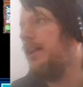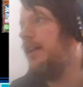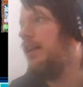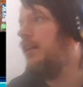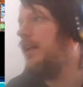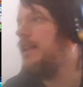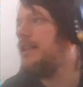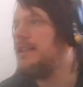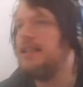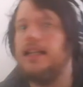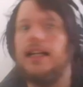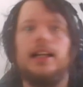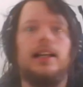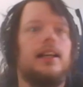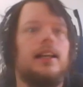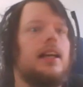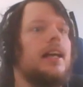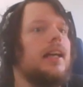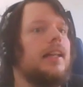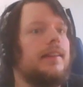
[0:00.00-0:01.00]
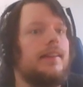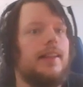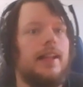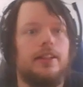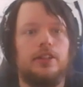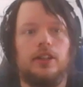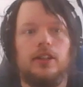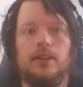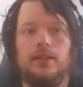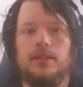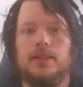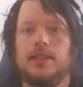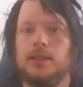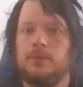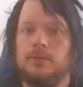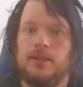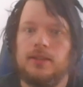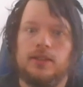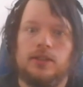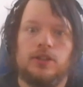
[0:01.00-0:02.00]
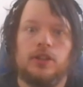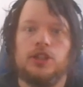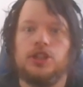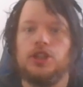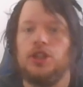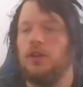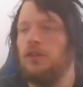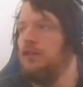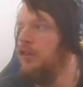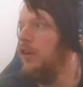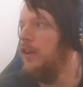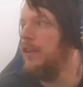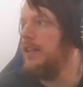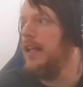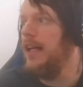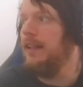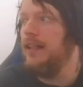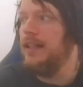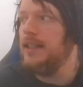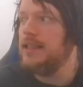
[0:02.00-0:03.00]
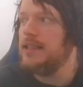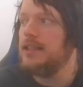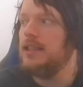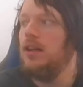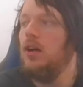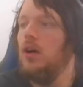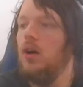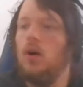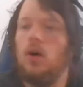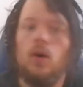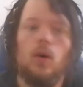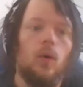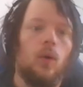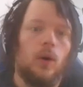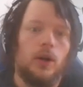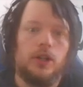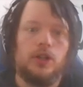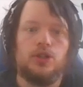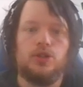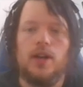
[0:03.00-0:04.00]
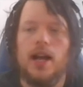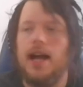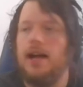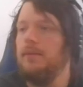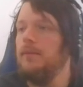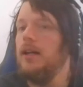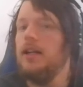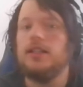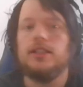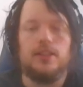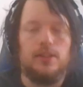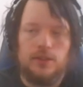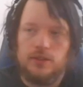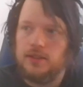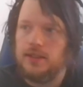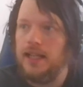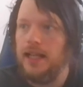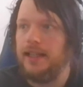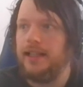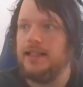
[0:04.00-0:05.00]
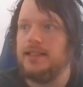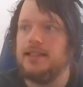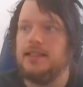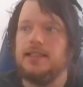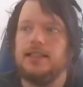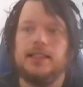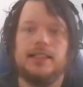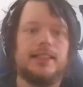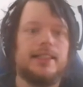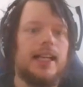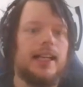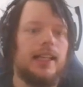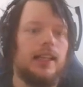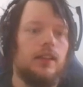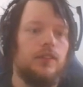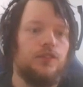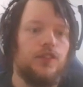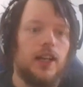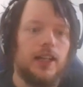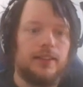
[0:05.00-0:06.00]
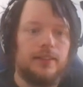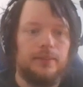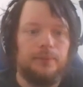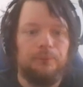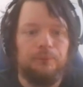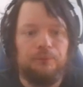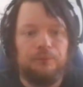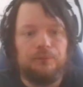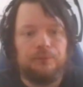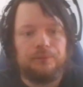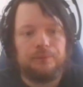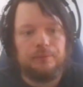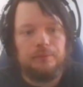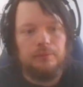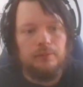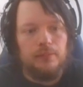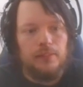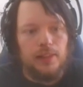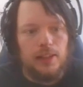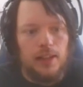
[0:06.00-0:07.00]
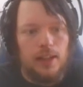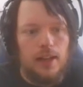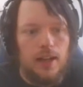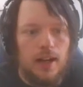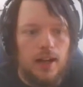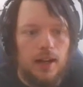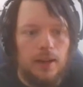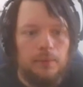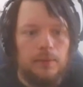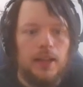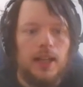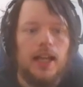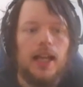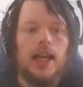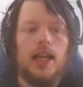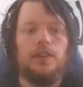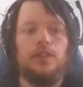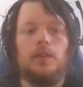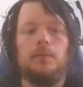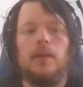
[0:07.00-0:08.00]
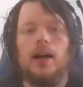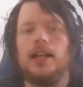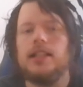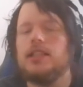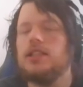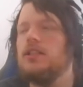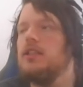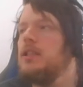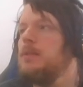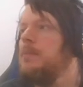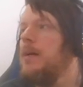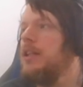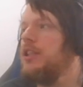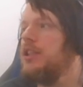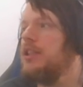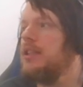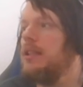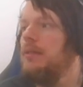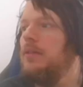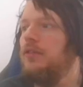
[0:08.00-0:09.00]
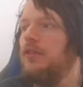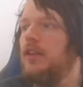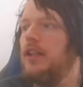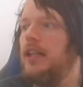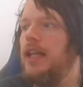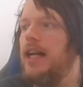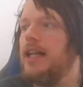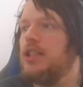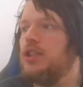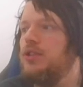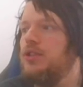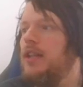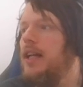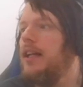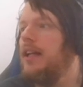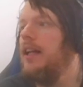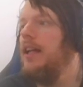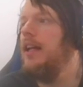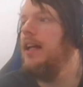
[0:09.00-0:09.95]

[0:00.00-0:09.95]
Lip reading: Ecclesia. Then you can search your Fleur de Lis or your trap. So that gets into the second effect. If a monster is special summoned from the extra deck